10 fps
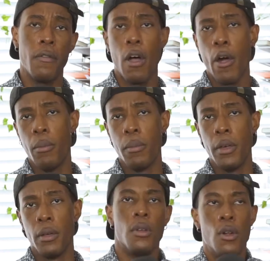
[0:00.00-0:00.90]

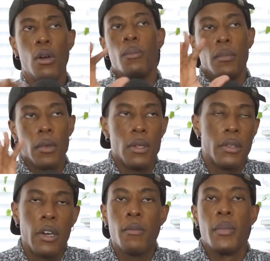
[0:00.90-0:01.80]
R&B.
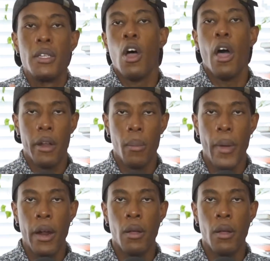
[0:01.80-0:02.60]
Instead of me talking about it,